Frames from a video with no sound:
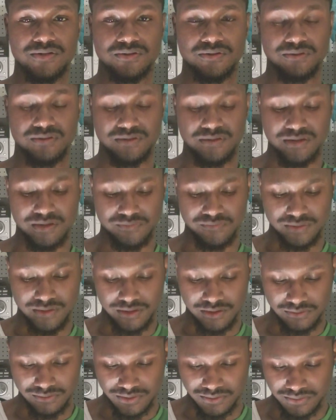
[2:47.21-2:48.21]
So it definitely
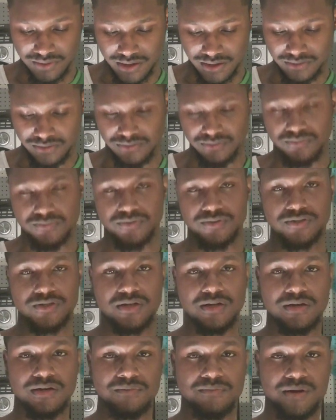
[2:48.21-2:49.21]
helped Apollo
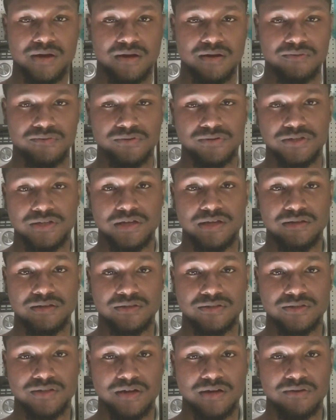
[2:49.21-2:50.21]
retain
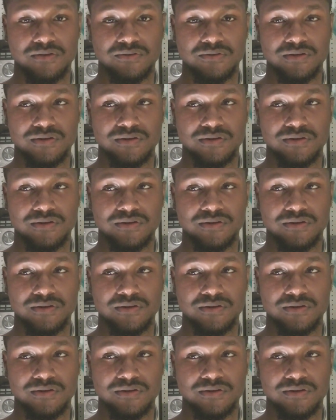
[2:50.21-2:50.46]
his title.